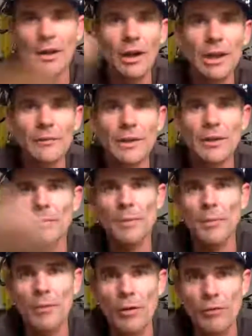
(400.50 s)
I live near
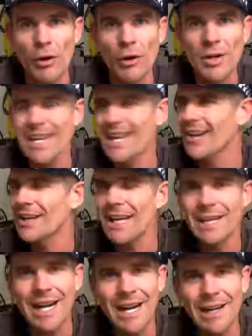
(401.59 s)
a, a road, I can hear
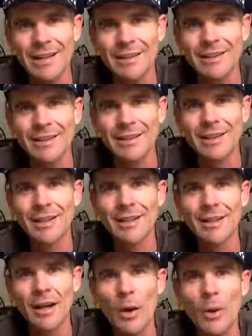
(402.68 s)
cars.
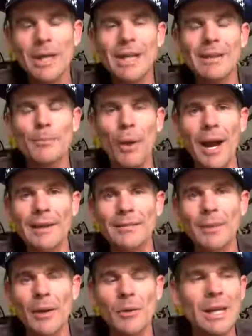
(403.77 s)
I want to hear bikes,
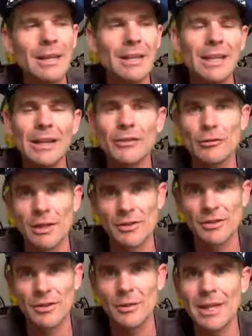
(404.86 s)
man. I want to hear gears
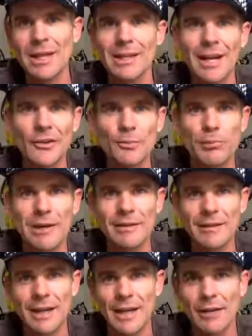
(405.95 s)
crunching. I want to hear cunts
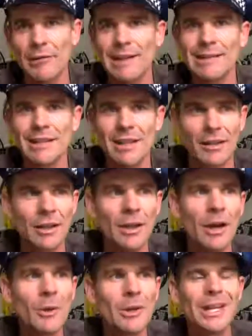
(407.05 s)
breathing hard, racing each other.
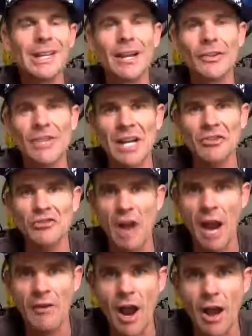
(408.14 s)
I want to hear cunts shouting,
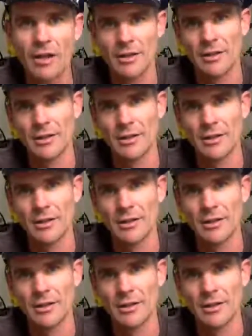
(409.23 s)
Strava!